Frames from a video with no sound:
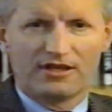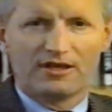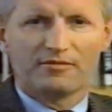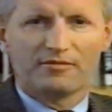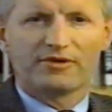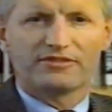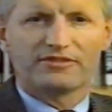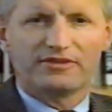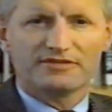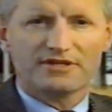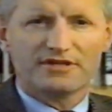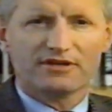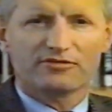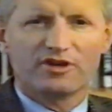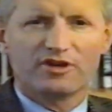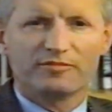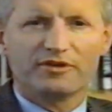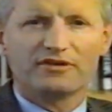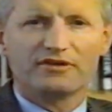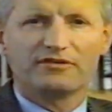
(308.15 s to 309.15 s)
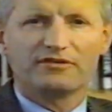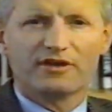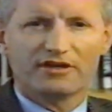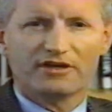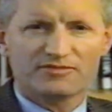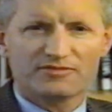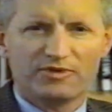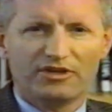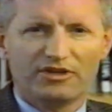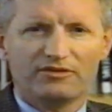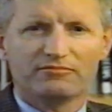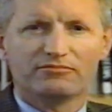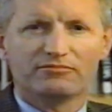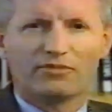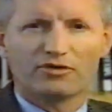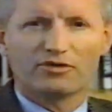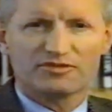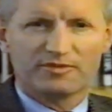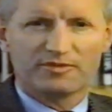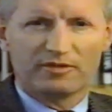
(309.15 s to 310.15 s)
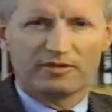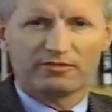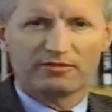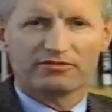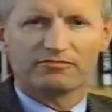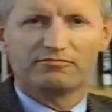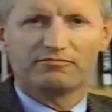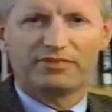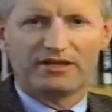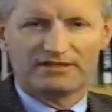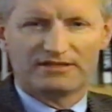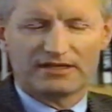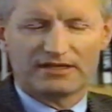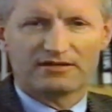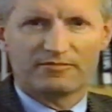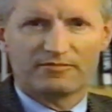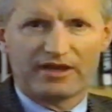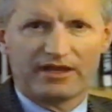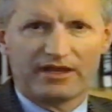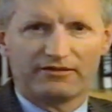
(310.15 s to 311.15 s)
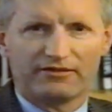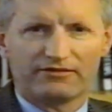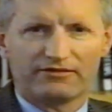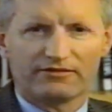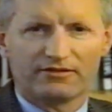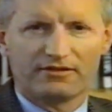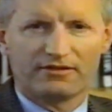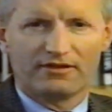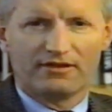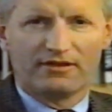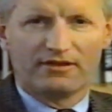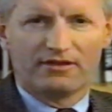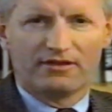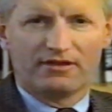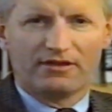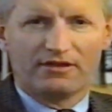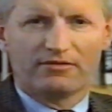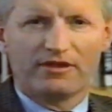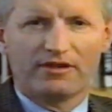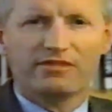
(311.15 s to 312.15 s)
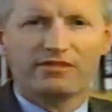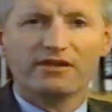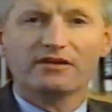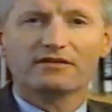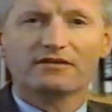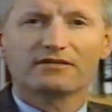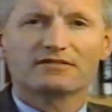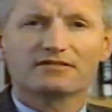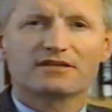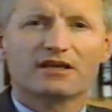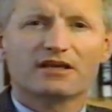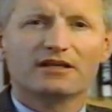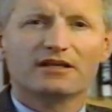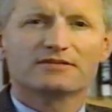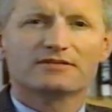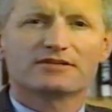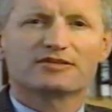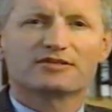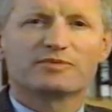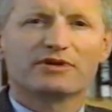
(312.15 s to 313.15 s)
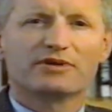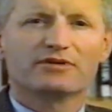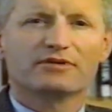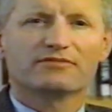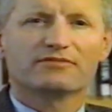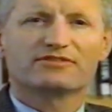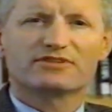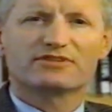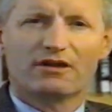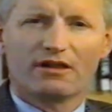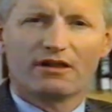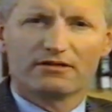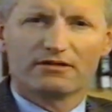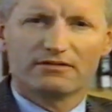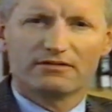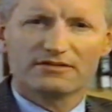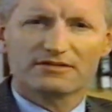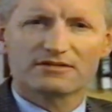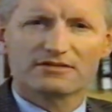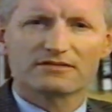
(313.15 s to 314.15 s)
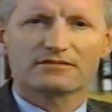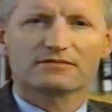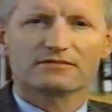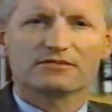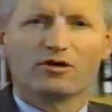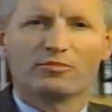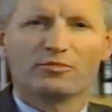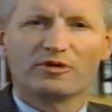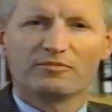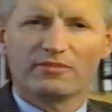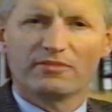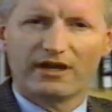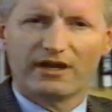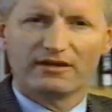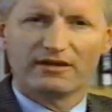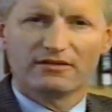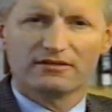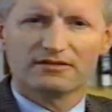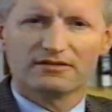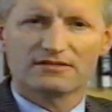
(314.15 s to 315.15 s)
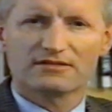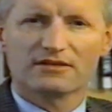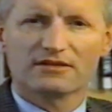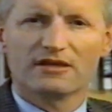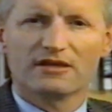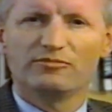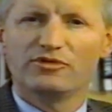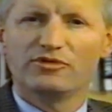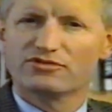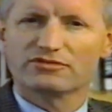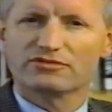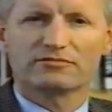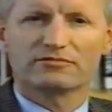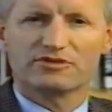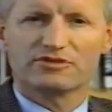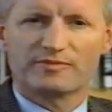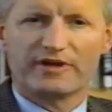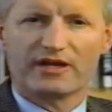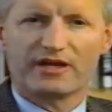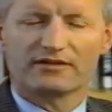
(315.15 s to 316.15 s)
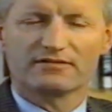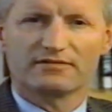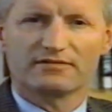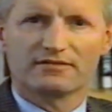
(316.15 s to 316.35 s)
But this agreement does meet most people's basic demands. We think it contains a spirit of tolerance, open-mindedness, and mutual respect.